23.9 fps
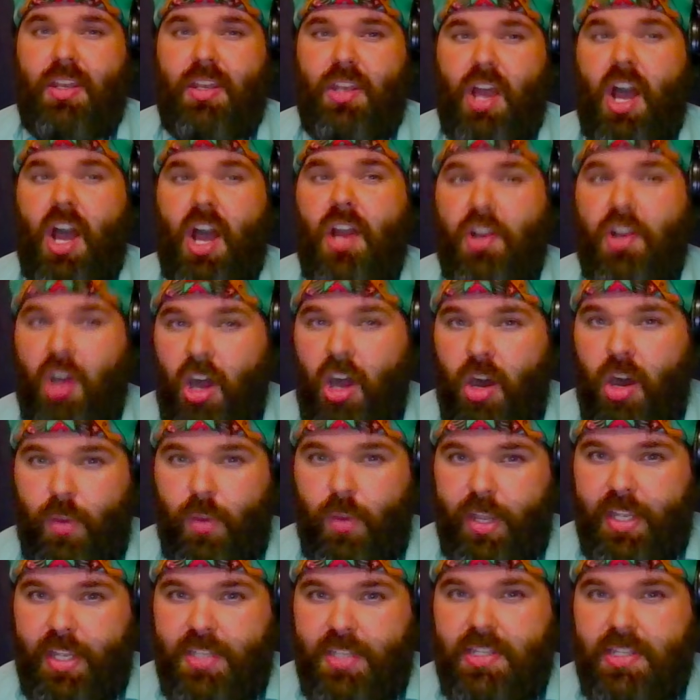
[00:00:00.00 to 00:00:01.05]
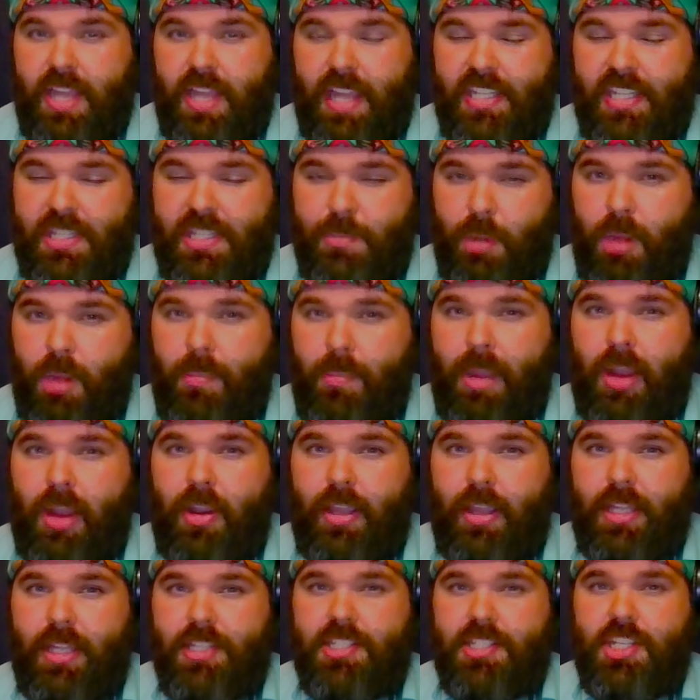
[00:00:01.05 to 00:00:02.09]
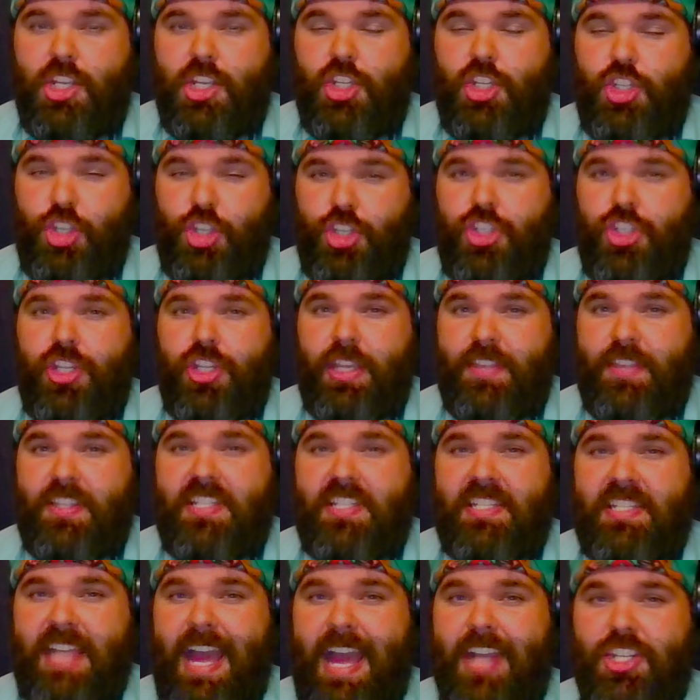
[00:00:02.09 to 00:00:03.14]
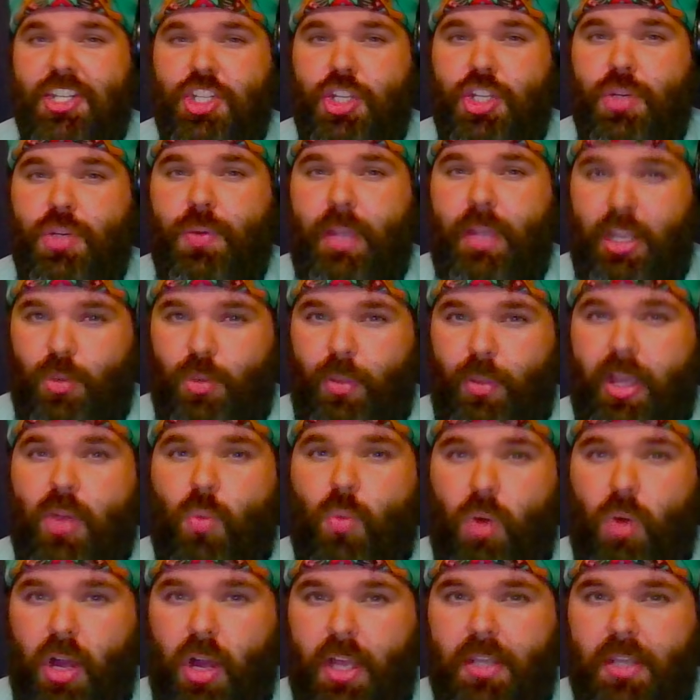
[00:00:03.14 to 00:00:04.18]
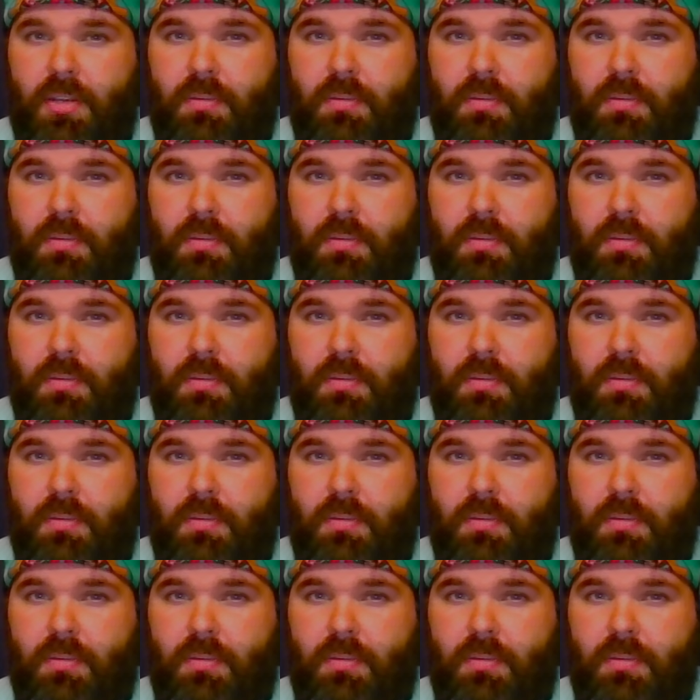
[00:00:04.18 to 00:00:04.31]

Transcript: Not always, as the barbarians, should you get the statue in week 1.